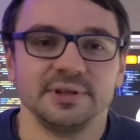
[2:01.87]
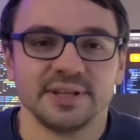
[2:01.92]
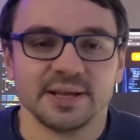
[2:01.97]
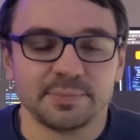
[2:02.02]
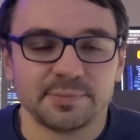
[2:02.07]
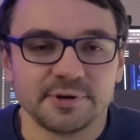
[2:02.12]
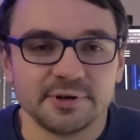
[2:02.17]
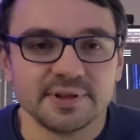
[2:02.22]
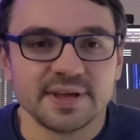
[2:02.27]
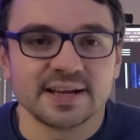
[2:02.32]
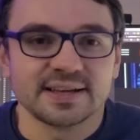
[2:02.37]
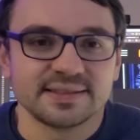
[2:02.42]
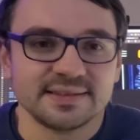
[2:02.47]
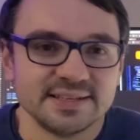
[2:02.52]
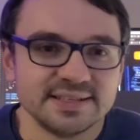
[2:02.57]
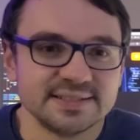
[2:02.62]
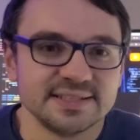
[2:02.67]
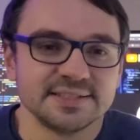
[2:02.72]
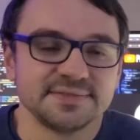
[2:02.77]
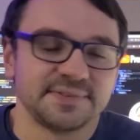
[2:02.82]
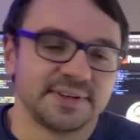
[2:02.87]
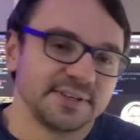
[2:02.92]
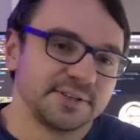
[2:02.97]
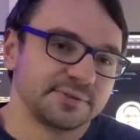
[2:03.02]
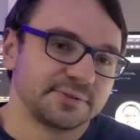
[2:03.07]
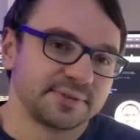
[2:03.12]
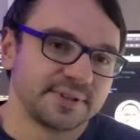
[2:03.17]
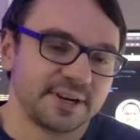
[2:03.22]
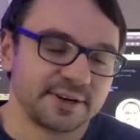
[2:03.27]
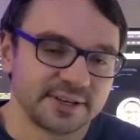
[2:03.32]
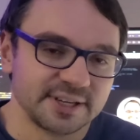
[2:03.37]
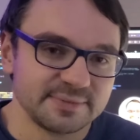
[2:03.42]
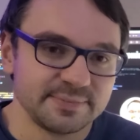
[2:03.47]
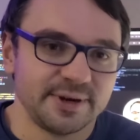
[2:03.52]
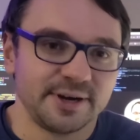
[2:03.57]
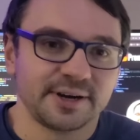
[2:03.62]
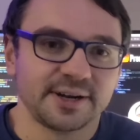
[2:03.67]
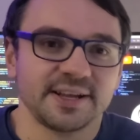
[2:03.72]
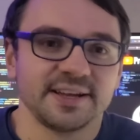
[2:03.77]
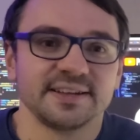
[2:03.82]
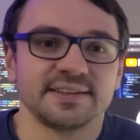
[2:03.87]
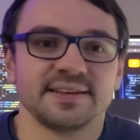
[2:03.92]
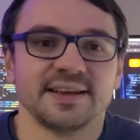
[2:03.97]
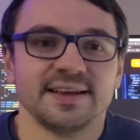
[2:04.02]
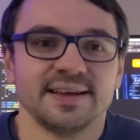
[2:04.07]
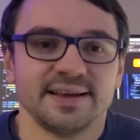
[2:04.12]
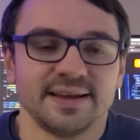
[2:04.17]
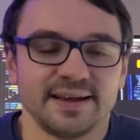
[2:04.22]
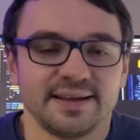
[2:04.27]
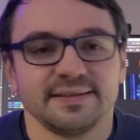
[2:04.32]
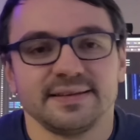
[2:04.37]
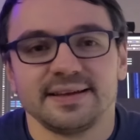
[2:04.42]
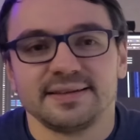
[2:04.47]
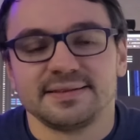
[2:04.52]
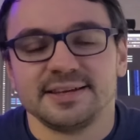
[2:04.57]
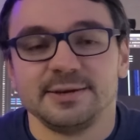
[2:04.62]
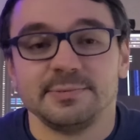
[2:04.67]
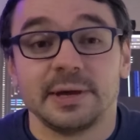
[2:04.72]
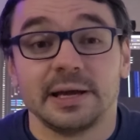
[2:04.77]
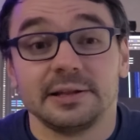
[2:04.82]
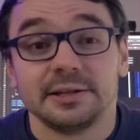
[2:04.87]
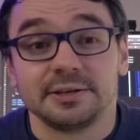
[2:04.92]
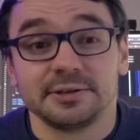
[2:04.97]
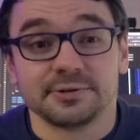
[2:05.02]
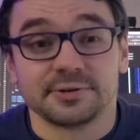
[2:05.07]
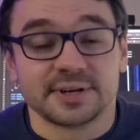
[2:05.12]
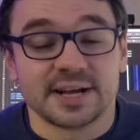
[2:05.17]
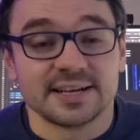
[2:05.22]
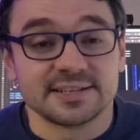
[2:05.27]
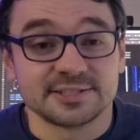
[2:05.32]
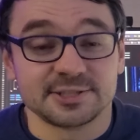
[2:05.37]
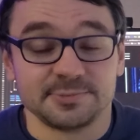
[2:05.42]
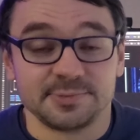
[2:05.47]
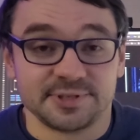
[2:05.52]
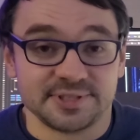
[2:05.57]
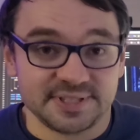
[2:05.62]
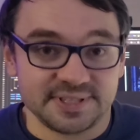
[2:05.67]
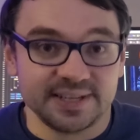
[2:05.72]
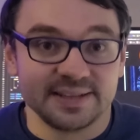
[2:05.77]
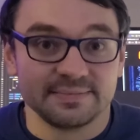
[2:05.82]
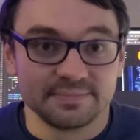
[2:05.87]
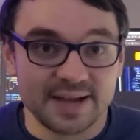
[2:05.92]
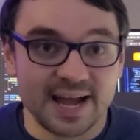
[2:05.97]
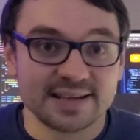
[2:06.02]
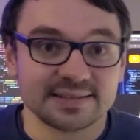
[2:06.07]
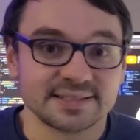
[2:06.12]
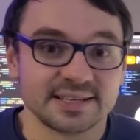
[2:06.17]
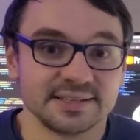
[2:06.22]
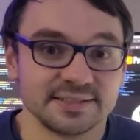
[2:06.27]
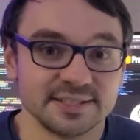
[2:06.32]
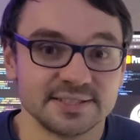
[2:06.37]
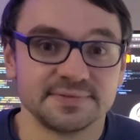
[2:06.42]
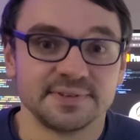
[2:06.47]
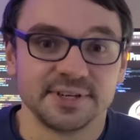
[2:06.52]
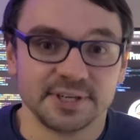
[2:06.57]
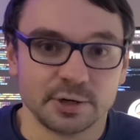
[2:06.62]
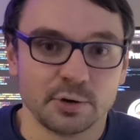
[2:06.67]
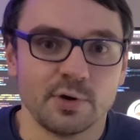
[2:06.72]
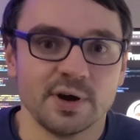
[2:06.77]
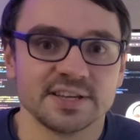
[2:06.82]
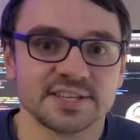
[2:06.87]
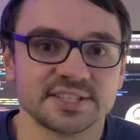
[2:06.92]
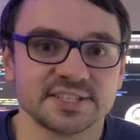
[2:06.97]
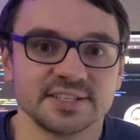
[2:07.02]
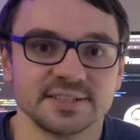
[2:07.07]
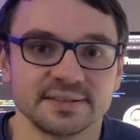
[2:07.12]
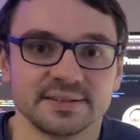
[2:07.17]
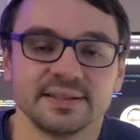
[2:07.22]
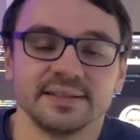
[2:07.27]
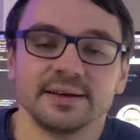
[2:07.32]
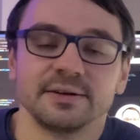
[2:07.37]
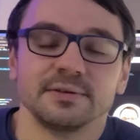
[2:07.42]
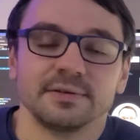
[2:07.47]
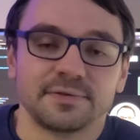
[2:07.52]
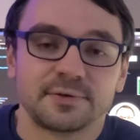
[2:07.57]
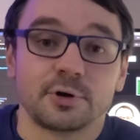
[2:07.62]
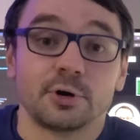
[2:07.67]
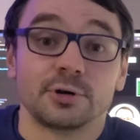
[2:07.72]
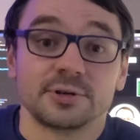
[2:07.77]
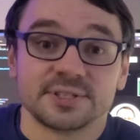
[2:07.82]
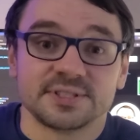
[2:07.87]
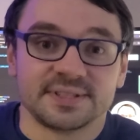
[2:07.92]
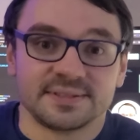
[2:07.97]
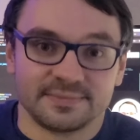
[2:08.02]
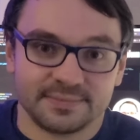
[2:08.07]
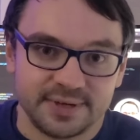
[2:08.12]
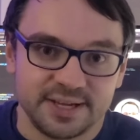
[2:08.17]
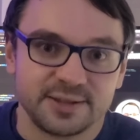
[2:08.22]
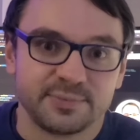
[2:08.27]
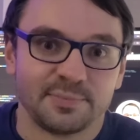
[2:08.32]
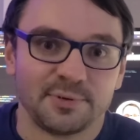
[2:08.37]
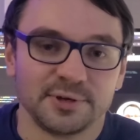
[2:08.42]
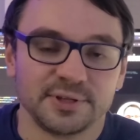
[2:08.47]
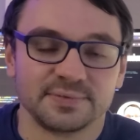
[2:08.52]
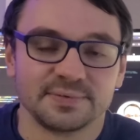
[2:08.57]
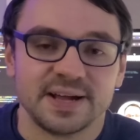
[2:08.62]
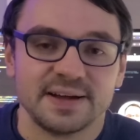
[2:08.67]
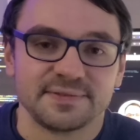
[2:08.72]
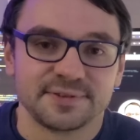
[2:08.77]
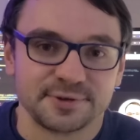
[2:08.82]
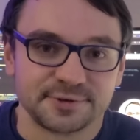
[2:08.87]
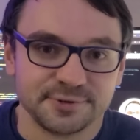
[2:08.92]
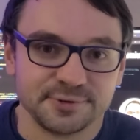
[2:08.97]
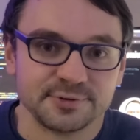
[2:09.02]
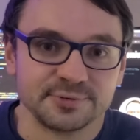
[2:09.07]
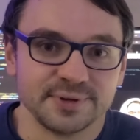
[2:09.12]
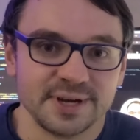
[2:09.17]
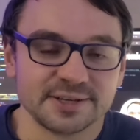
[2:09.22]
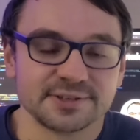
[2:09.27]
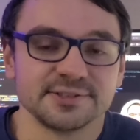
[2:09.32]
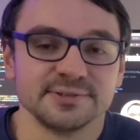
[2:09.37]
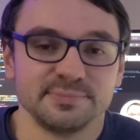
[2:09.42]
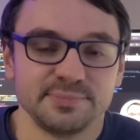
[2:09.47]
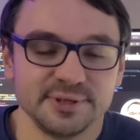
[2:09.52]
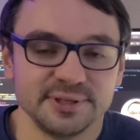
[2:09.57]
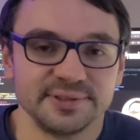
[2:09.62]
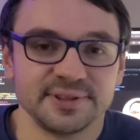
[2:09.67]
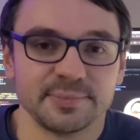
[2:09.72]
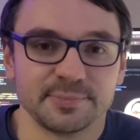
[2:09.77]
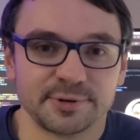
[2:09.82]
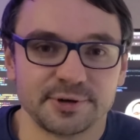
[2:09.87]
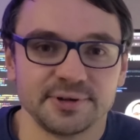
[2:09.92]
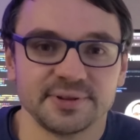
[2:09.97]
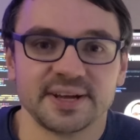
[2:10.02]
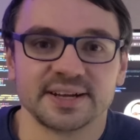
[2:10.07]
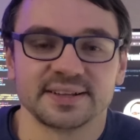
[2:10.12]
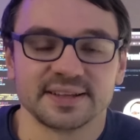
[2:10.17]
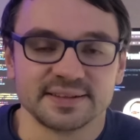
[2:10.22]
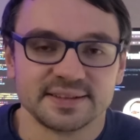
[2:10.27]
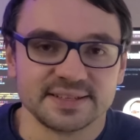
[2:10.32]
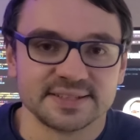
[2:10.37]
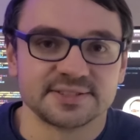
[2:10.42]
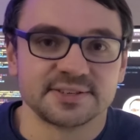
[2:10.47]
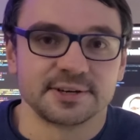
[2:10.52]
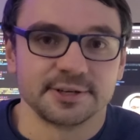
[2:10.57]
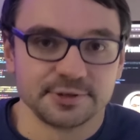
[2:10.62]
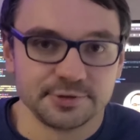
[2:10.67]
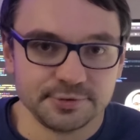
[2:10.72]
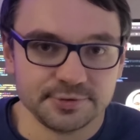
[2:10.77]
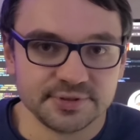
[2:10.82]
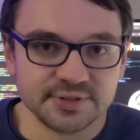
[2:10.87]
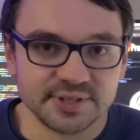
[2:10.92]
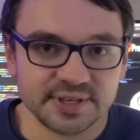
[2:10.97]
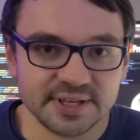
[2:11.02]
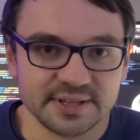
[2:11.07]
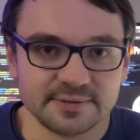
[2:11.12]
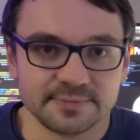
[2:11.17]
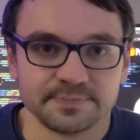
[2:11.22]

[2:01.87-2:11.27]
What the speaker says: a product thesis, finding your target market, and then emailing your customers and asking this very question, of course, at the point after you actually build the product and they start using it.